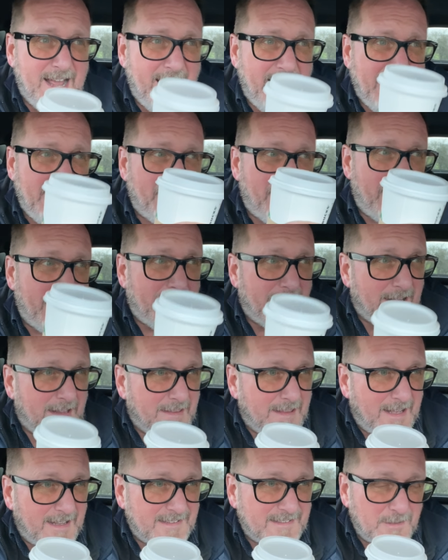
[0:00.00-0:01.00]
Anyway,
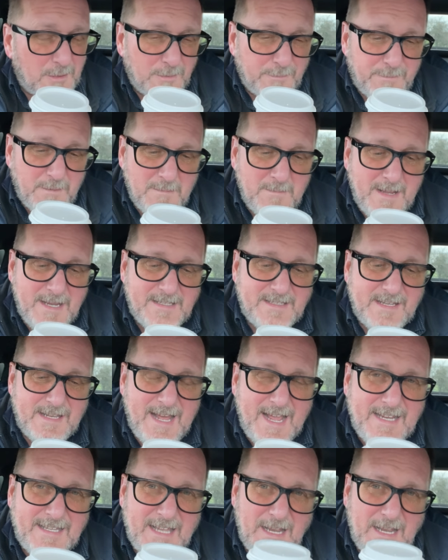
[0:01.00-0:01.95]
that's all from me today.